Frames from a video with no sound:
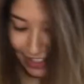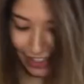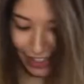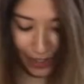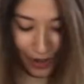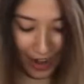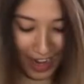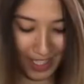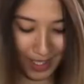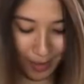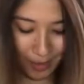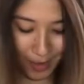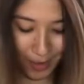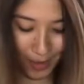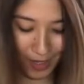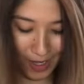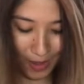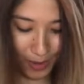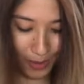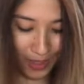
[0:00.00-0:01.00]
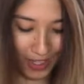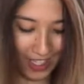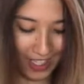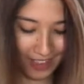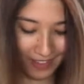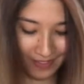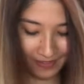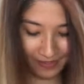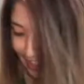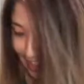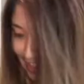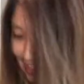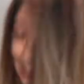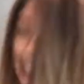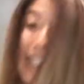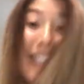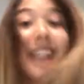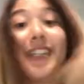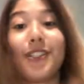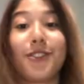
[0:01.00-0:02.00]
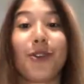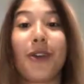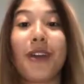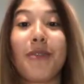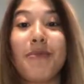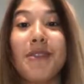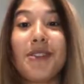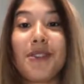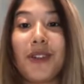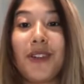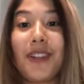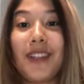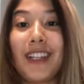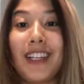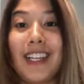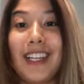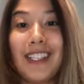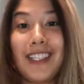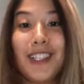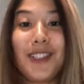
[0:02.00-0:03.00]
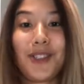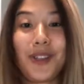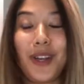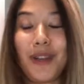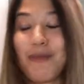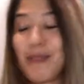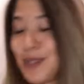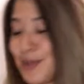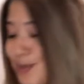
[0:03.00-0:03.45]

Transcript: You know, as a beauty queen, because I did join Miss Earth and I did join Miss